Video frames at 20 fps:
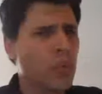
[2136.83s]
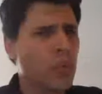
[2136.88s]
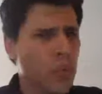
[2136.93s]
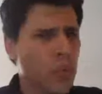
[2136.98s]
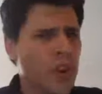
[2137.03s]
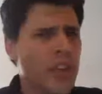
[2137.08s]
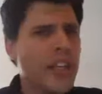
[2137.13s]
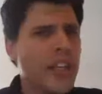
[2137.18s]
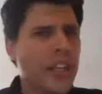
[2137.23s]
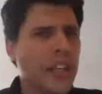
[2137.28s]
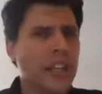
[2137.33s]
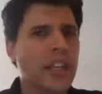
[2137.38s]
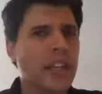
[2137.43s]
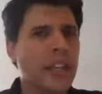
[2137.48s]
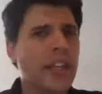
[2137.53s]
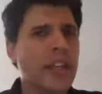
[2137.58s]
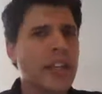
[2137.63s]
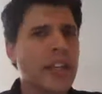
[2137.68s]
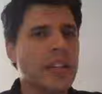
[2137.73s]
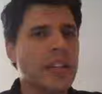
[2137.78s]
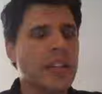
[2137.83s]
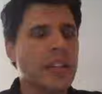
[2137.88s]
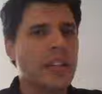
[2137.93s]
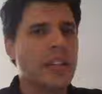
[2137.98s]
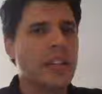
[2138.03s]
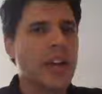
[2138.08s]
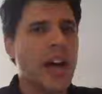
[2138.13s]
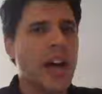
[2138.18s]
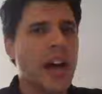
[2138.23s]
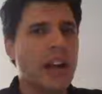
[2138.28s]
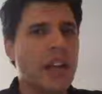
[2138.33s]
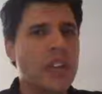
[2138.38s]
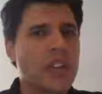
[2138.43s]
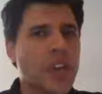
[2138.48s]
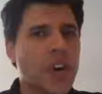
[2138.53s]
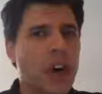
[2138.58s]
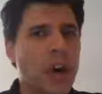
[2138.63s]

really good college